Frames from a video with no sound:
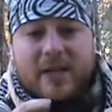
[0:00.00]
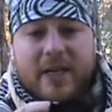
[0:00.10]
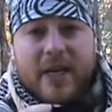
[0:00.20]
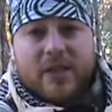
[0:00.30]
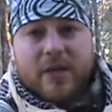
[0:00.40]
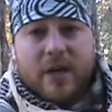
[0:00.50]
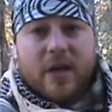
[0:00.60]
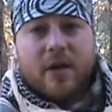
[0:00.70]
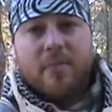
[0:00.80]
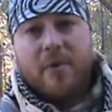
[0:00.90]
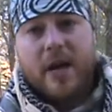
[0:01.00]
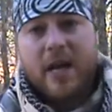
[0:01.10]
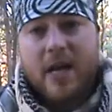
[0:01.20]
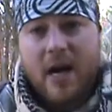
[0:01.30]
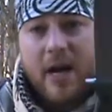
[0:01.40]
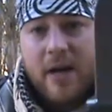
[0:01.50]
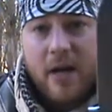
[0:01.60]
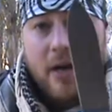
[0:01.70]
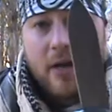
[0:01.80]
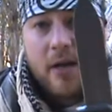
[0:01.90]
as easily, but any kind of